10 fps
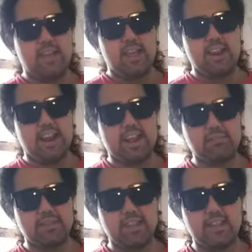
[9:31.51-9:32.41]
And I
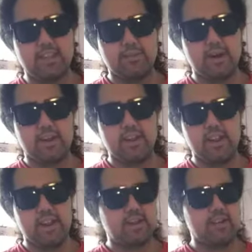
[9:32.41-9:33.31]
kept thinking about it,
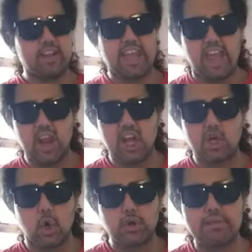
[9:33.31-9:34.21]
and I
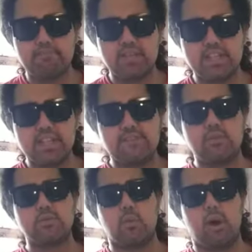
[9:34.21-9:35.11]
couldn't believe he
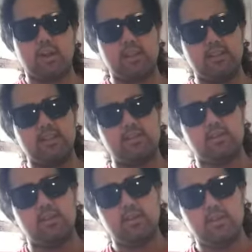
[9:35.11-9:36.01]
was walking a
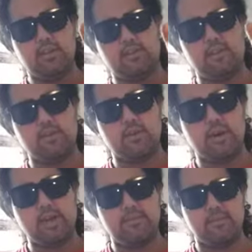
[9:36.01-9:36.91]
little further
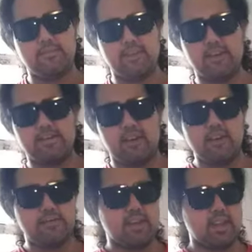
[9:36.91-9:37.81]
away from me, in
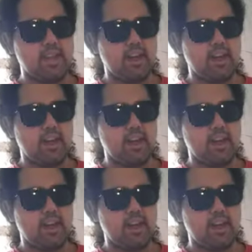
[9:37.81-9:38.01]
front of me.